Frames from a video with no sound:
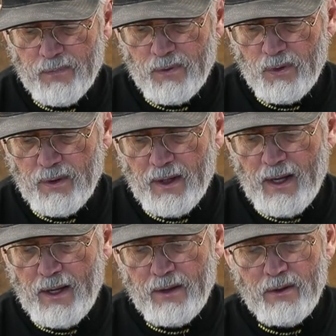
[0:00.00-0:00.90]
through the
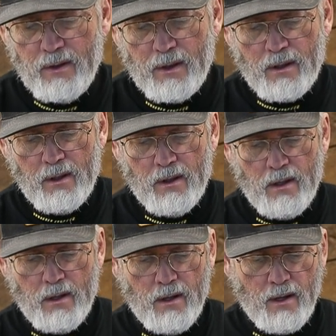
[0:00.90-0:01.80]
eye of the hook
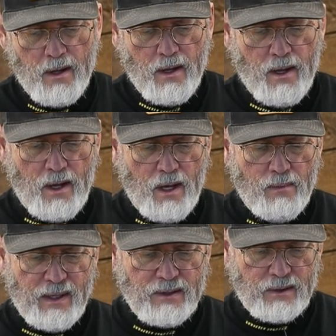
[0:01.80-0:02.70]

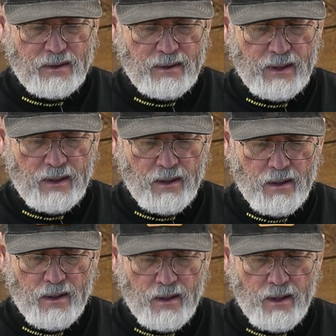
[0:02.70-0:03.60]
and basically
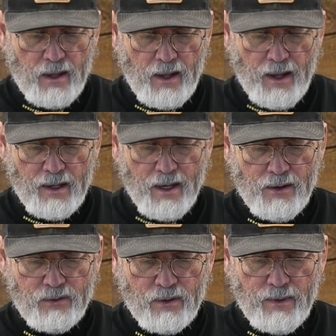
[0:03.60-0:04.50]
hang
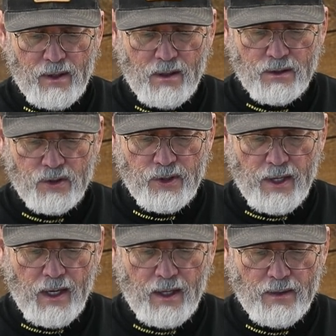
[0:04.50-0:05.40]
on to it right along the
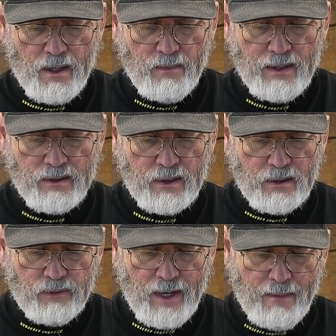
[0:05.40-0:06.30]
shank and then
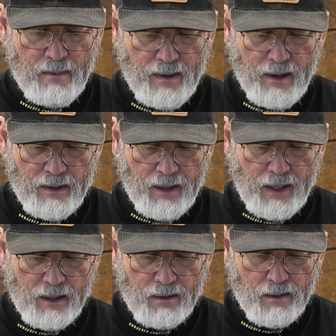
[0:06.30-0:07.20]
basically wrap about
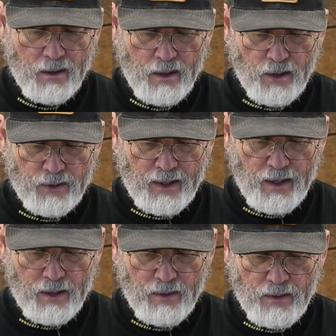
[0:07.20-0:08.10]
eight or
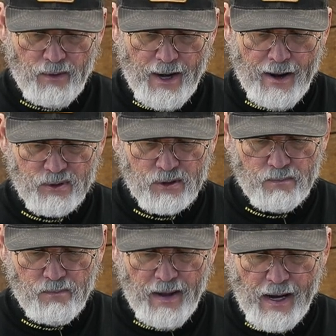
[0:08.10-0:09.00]
10 wraps
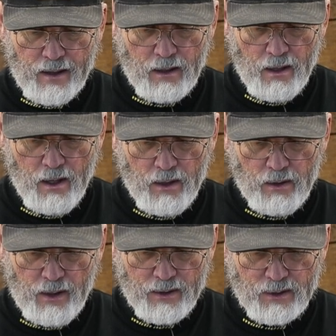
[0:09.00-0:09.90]
back
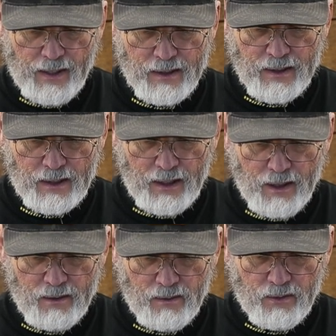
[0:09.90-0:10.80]
as tight as I
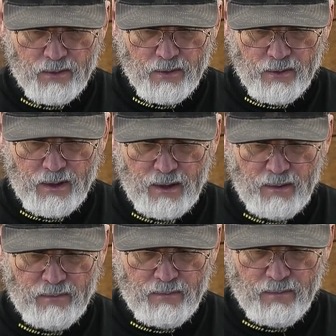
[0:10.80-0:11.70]
can,
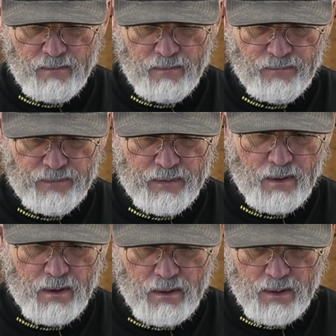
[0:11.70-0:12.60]
three,
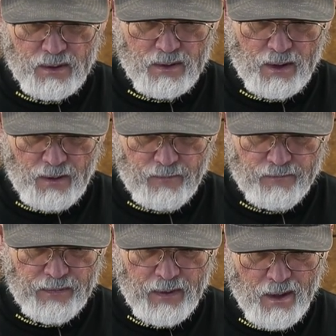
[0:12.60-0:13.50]
let's see,
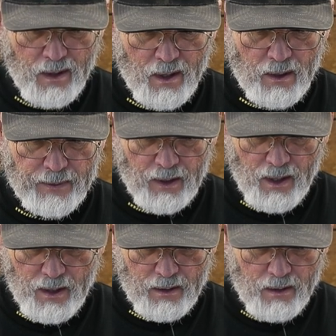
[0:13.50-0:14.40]
we
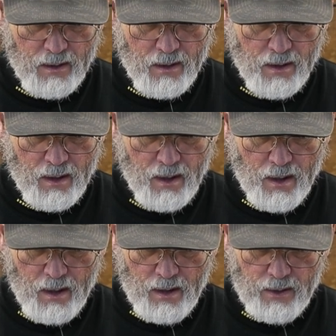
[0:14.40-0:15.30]
got.
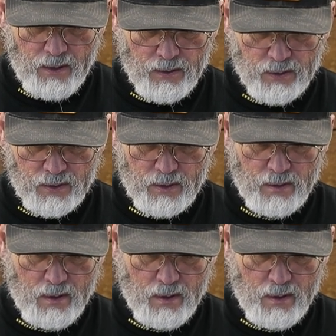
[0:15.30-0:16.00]
There's